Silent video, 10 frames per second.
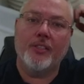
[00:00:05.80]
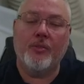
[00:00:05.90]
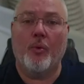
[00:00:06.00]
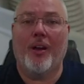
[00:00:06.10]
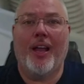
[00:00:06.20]

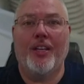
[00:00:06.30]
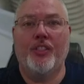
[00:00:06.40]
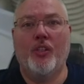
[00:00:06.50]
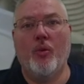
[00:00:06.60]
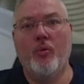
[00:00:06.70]
where I
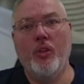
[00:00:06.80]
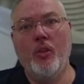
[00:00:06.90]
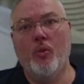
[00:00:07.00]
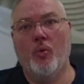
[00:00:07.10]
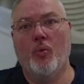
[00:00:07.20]
show
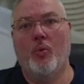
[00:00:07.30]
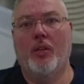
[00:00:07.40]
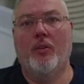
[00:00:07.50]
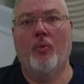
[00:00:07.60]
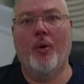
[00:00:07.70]
you
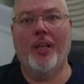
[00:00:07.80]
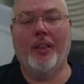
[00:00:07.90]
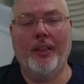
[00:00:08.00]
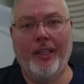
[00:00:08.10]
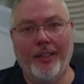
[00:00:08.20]
what
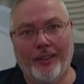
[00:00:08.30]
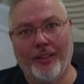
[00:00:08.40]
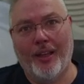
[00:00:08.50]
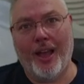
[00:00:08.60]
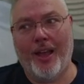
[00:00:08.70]
little
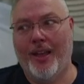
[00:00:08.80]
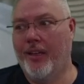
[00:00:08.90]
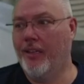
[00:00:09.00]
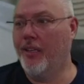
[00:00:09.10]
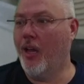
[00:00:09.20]
I
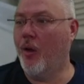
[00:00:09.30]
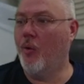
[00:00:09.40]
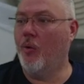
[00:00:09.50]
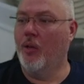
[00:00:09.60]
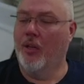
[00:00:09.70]
know.
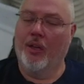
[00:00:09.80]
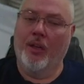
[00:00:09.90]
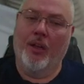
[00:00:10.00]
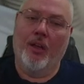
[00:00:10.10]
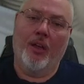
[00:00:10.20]

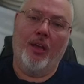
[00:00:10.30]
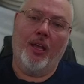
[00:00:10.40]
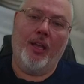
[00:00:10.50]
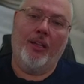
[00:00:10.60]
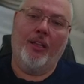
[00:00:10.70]

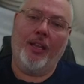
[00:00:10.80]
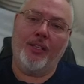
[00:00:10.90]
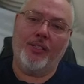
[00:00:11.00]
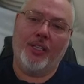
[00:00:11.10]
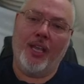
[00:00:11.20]
And
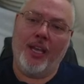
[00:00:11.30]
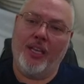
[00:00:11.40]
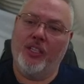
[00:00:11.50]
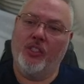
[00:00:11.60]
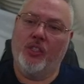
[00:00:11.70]
let's get
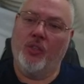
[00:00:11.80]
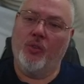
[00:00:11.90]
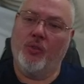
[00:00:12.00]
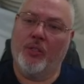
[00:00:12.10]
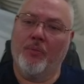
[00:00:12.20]
into
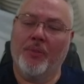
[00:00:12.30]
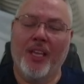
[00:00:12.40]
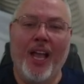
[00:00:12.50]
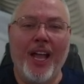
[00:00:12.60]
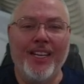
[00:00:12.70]
something
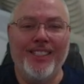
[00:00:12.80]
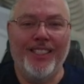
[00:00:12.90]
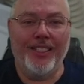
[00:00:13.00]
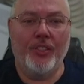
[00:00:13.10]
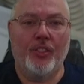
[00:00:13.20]
I
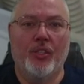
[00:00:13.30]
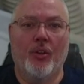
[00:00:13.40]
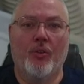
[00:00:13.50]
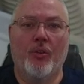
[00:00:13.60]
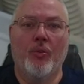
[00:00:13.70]
didn't show
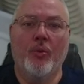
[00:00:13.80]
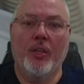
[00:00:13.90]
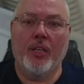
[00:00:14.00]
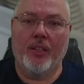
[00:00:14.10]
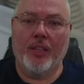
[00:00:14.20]
you
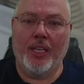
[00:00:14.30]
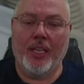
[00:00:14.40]
in the